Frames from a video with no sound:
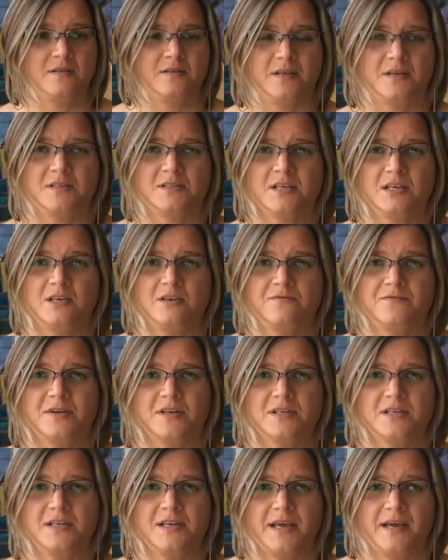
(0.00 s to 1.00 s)
things that you've
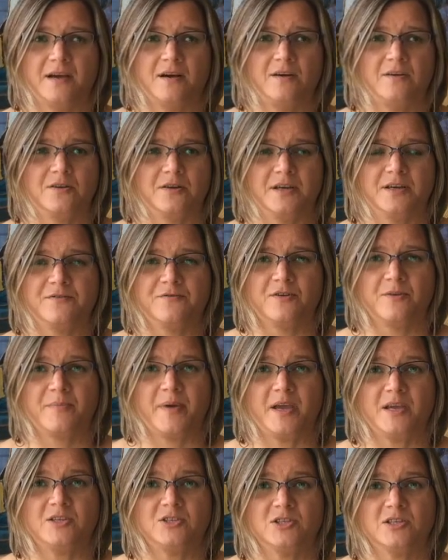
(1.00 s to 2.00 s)
written down or
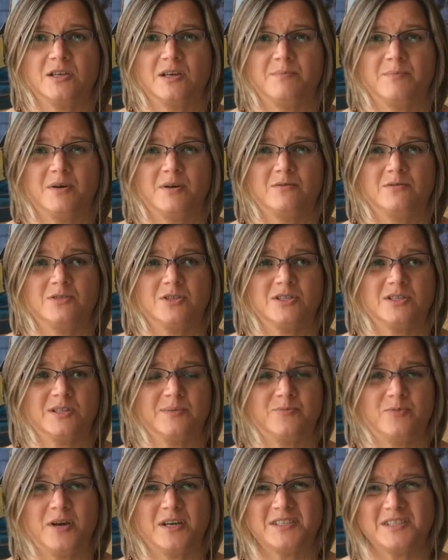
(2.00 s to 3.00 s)
information about just
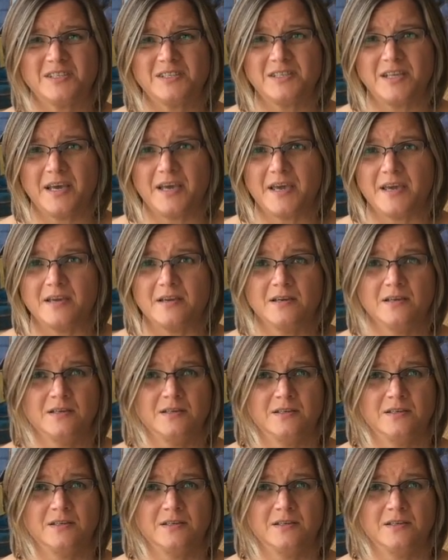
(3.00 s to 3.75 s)
the present day.